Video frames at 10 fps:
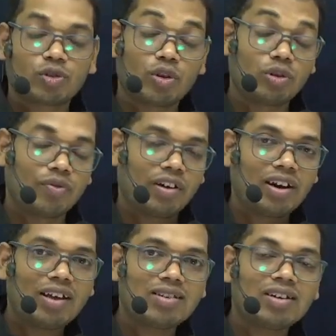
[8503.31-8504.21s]
So the
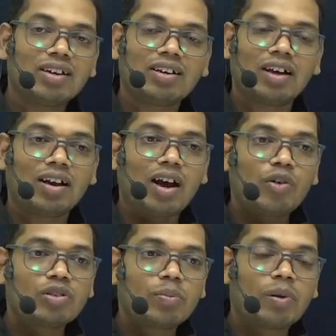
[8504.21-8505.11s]
vernalization, it
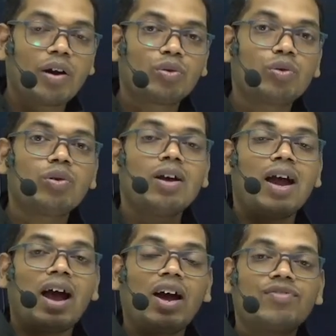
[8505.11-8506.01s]
allows the plant to
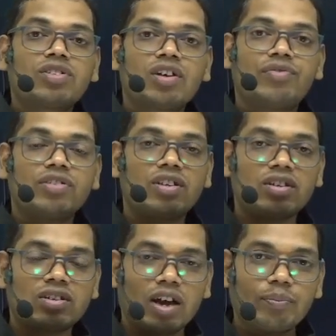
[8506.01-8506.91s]
have
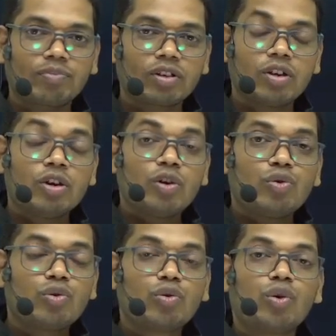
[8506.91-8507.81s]
sufficient time
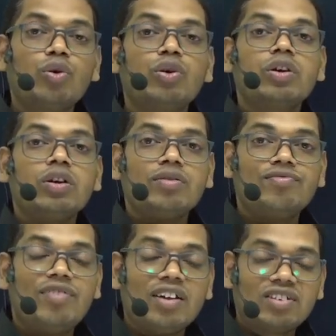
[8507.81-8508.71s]
to grow
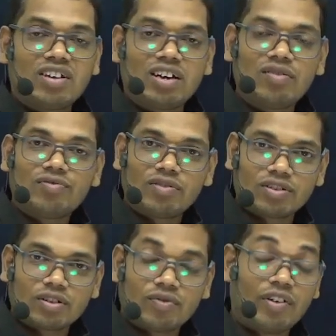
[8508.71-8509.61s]

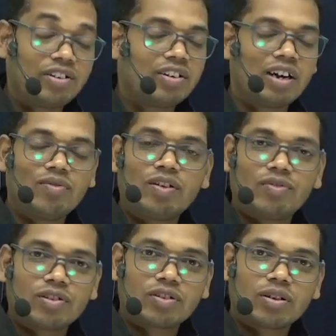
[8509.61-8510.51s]
vegetatively
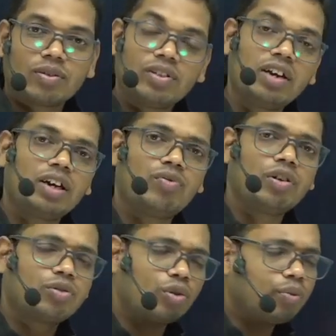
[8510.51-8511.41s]
first, then it
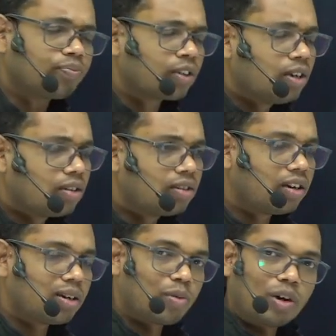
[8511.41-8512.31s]
will show the
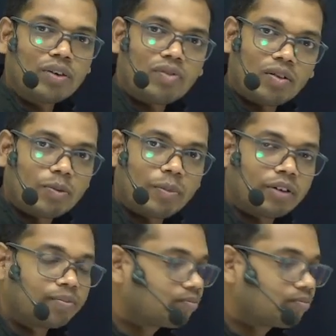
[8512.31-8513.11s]
reproductive development.